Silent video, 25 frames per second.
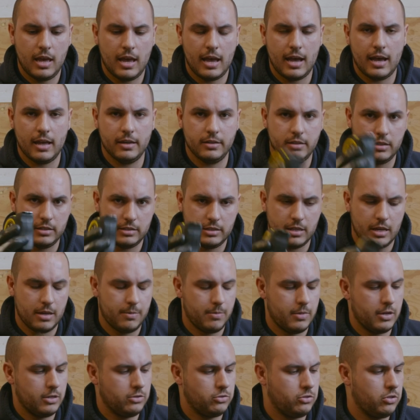and a tape
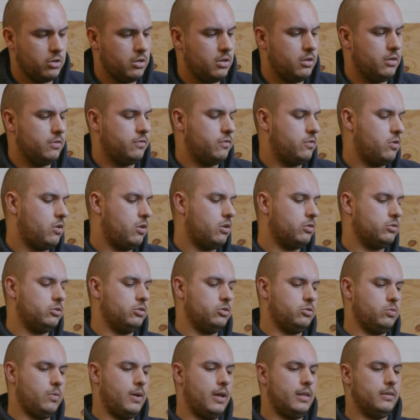measure, of course,
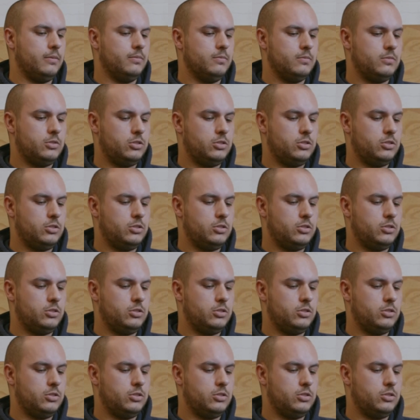as well.